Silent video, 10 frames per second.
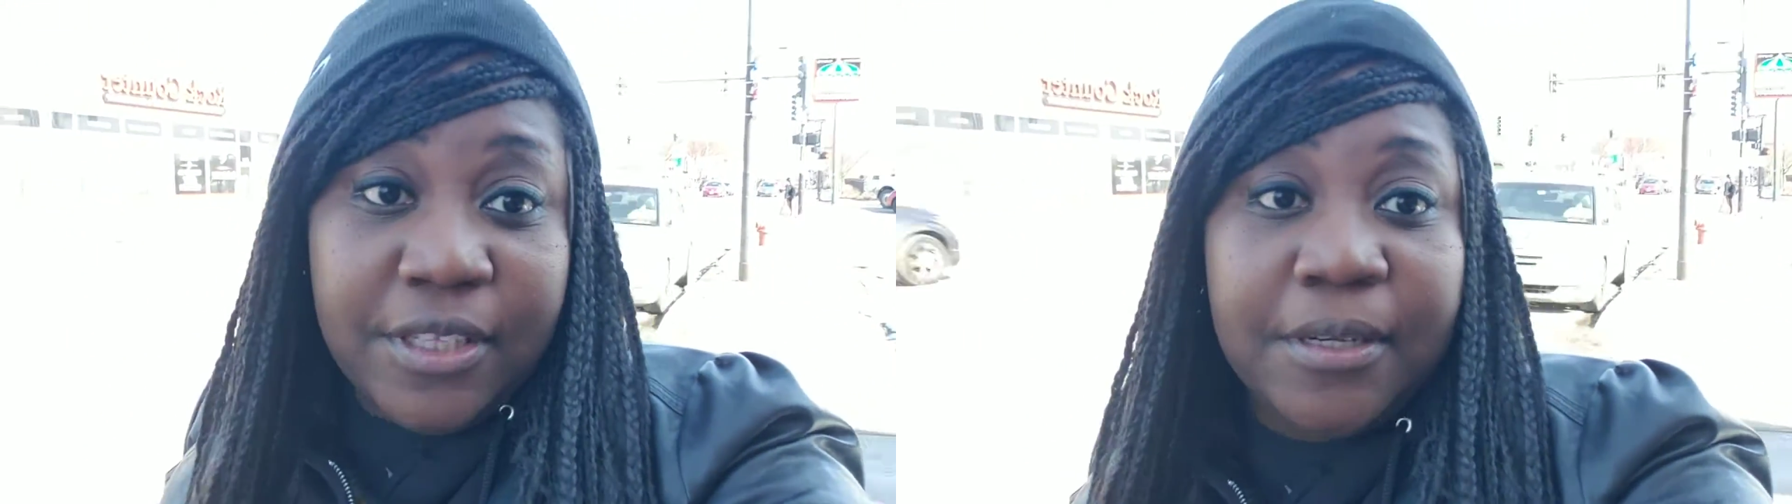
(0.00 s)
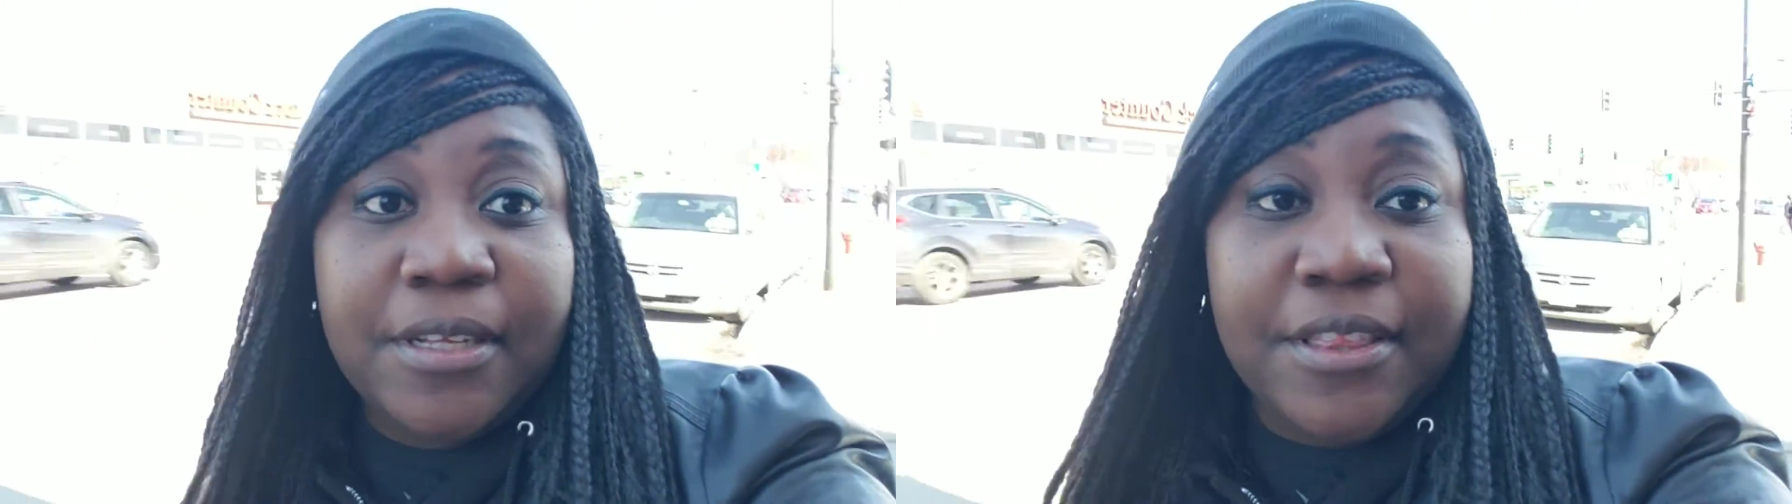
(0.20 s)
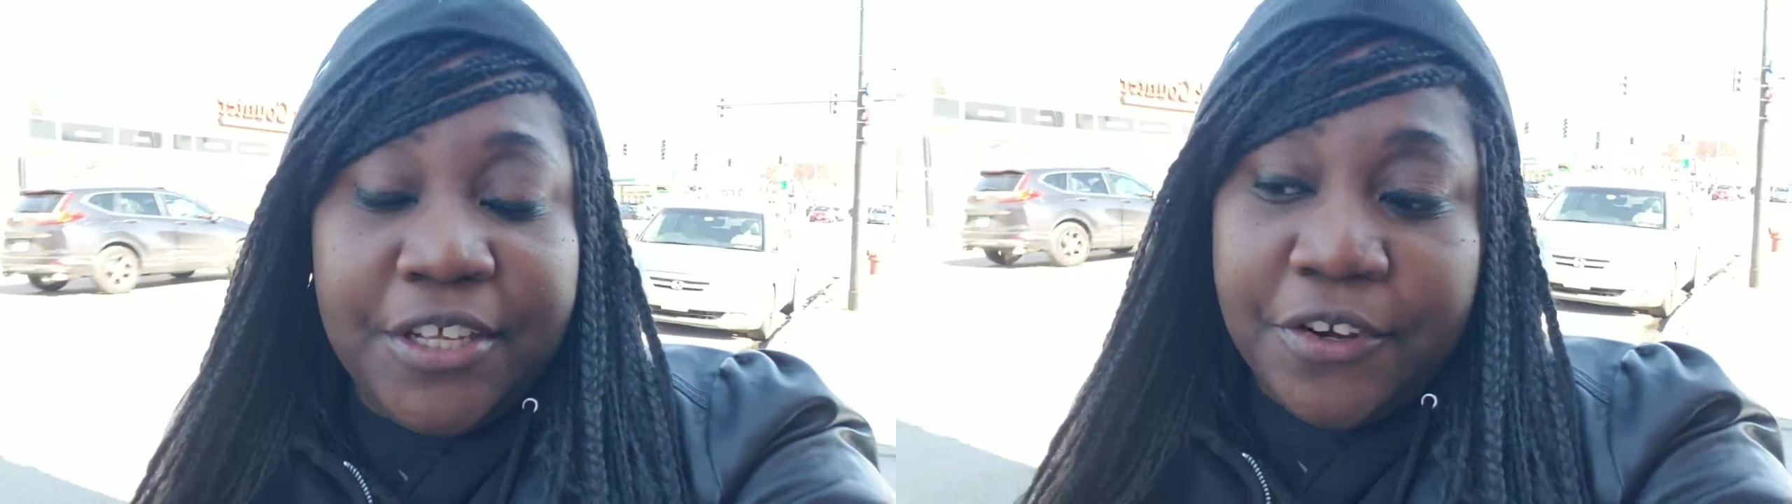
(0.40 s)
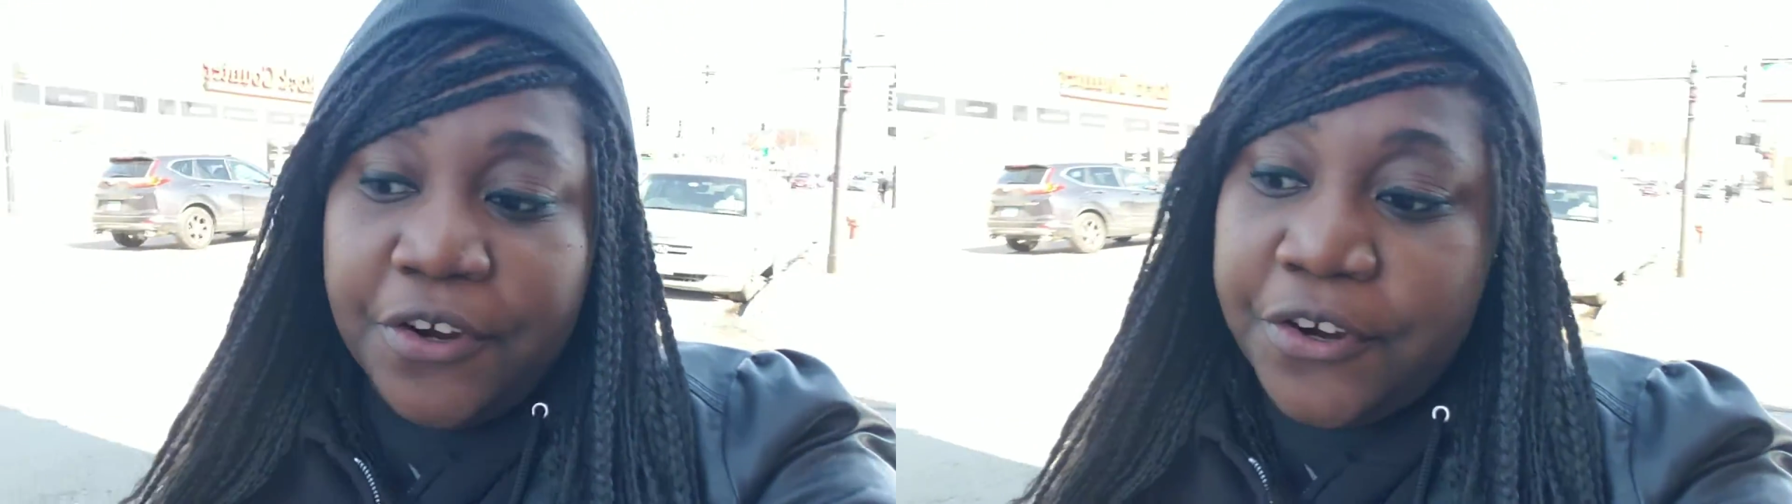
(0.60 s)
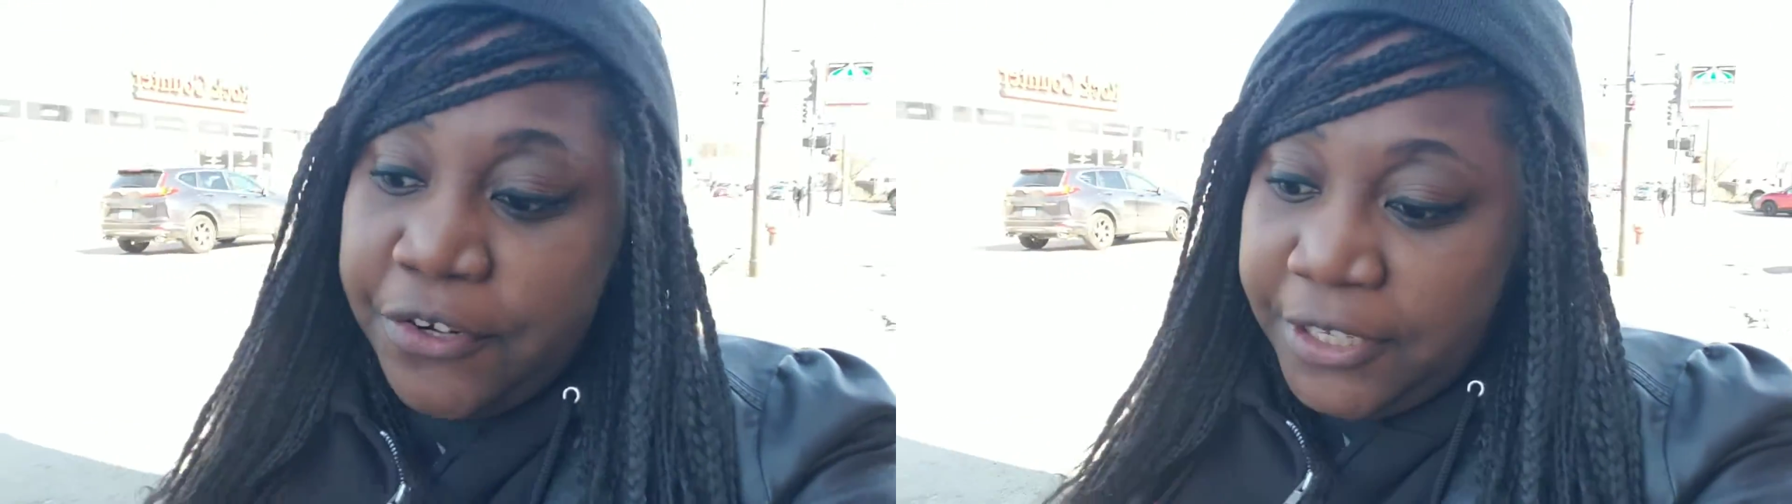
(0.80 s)
the
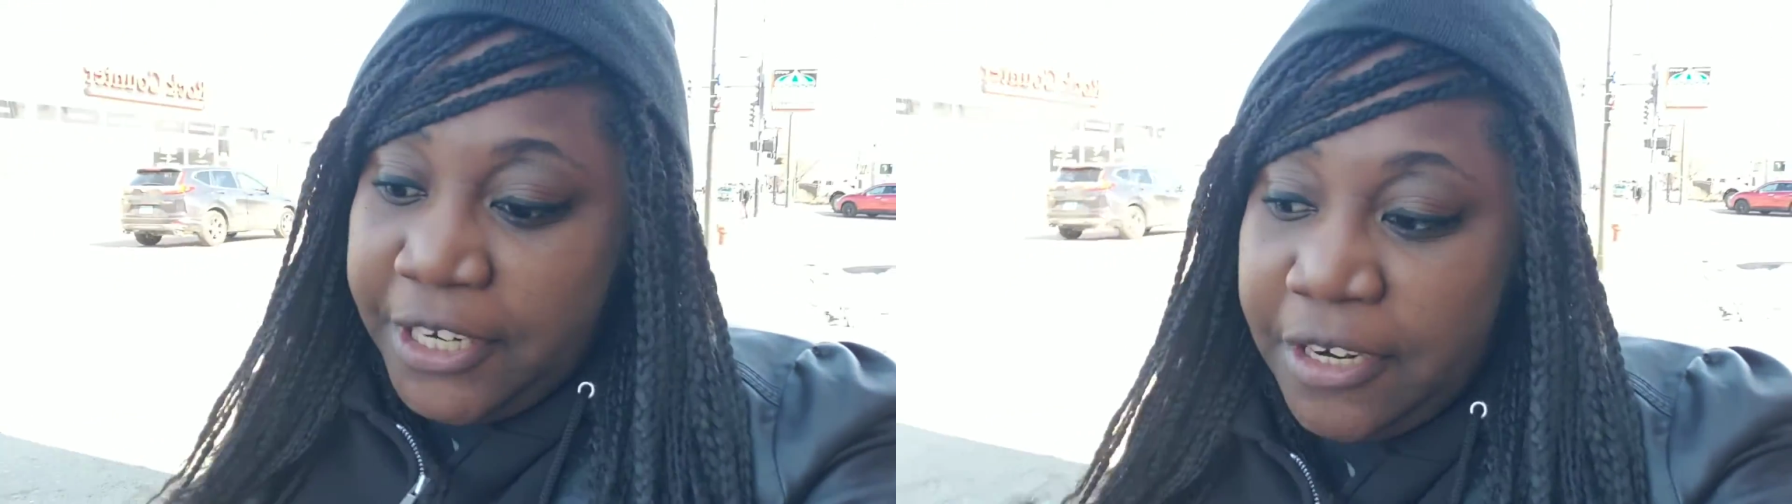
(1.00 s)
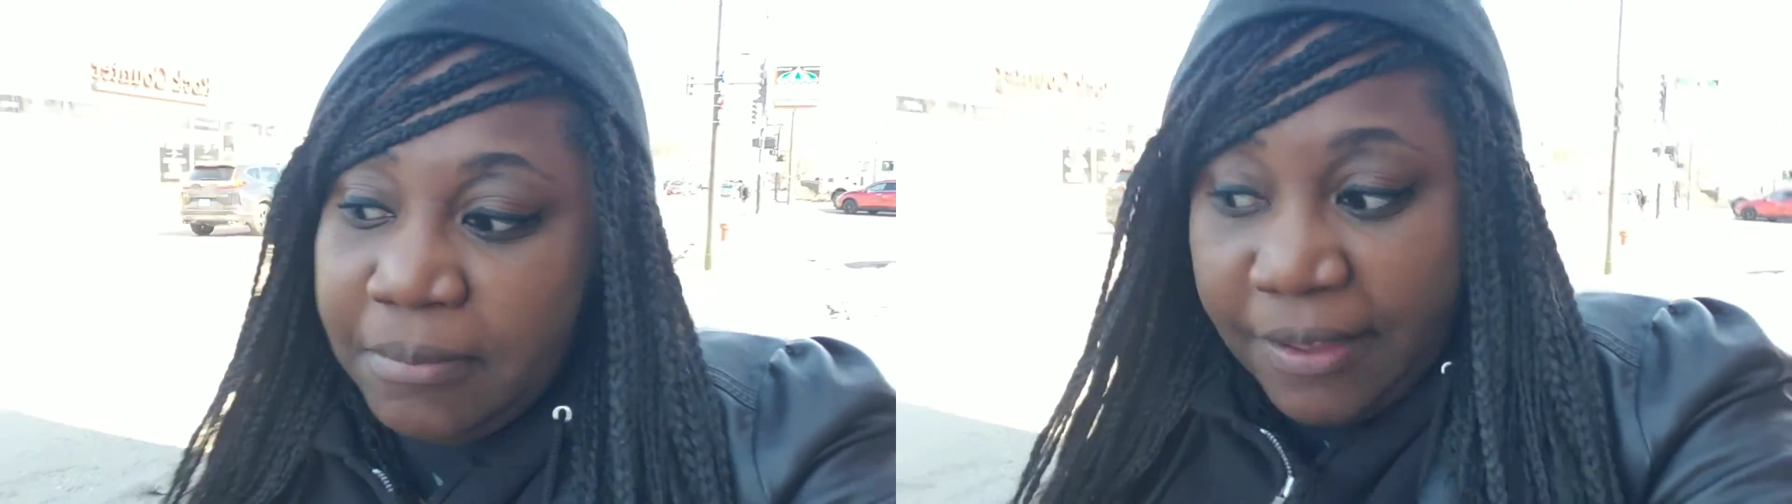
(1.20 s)
theater earlier,